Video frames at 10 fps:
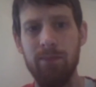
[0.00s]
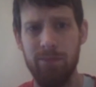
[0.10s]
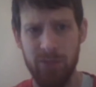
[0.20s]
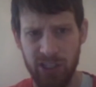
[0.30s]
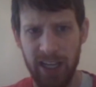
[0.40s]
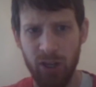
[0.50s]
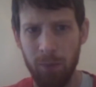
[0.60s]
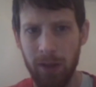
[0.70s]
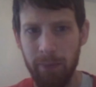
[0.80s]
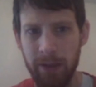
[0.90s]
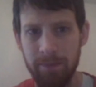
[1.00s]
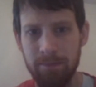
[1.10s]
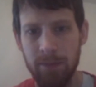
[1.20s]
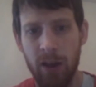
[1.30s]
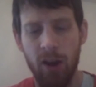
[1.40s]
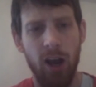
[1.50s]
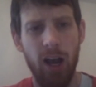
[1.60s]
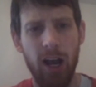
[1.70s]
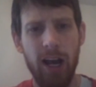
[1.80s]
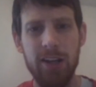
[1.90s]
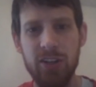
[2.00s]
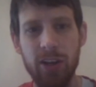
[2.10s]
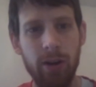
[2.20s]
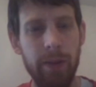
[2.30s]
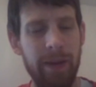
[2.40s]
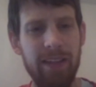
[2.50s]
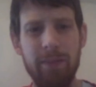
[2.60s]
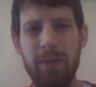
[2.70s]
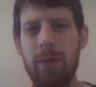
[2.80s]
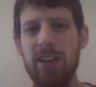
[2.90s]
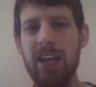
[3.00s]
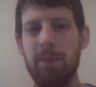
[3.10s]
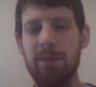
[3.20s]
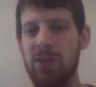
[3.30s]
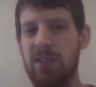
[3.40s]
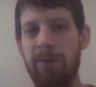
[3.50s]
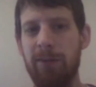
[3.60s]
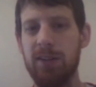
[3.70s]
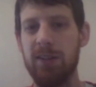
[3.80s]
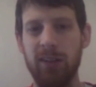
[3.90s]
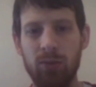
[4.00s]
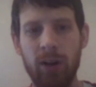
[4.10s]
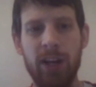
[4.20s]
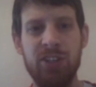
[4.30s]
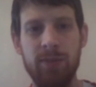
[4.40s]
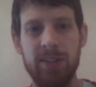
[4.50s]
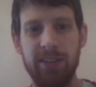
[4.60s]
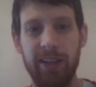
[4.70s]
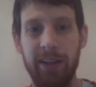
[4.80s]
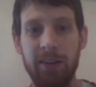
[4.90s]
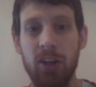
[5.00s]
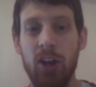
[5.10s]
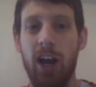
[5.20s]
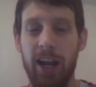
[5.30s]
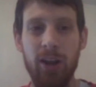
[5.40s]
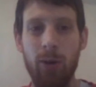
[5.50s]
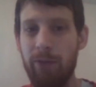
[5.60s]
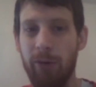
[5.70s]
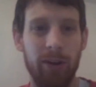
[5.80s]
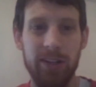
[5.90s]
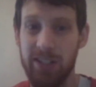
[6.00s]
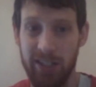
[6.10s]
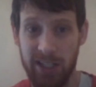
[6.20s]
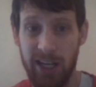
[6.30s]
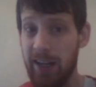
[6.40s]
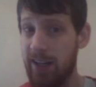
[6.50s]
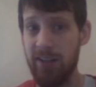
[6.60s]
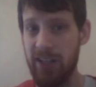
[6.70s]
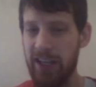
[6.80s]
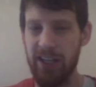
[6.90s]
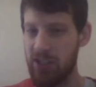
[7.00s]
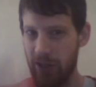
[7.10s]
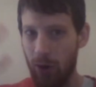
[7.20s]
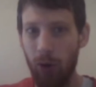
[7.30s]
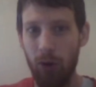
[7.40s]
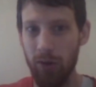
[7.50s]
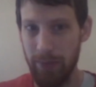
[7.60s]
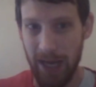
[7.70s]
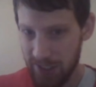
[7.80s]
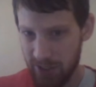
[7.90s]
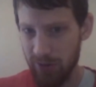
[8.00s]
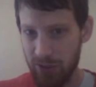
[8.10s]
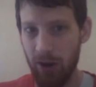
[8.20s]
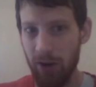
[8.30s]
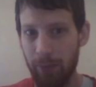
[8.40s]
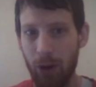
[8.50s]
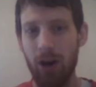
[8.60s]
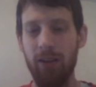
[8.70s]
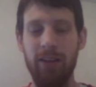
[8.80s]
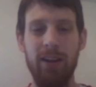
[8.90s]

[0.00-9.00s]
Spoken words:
Did you like Homecoming? Do you agree with me that maybe the episodes have felt a little rushed recently? I know everyone is excited to get to Old Master Darth Maul and